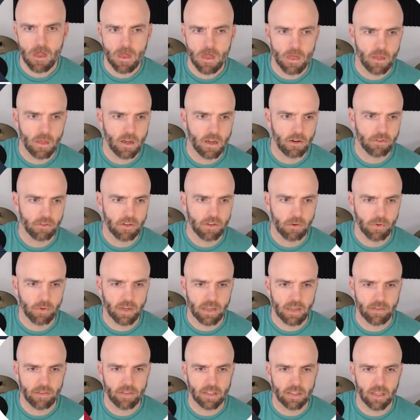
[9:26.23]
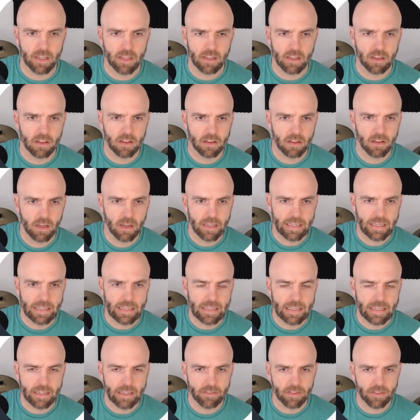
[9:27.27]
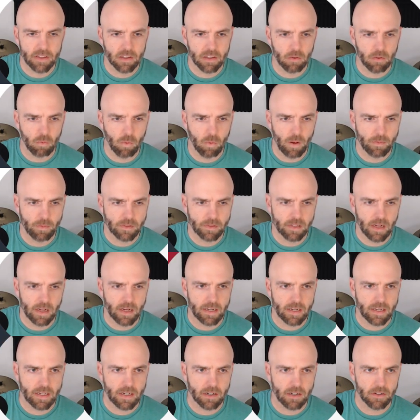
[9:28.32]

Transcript: I don't think we're given the website here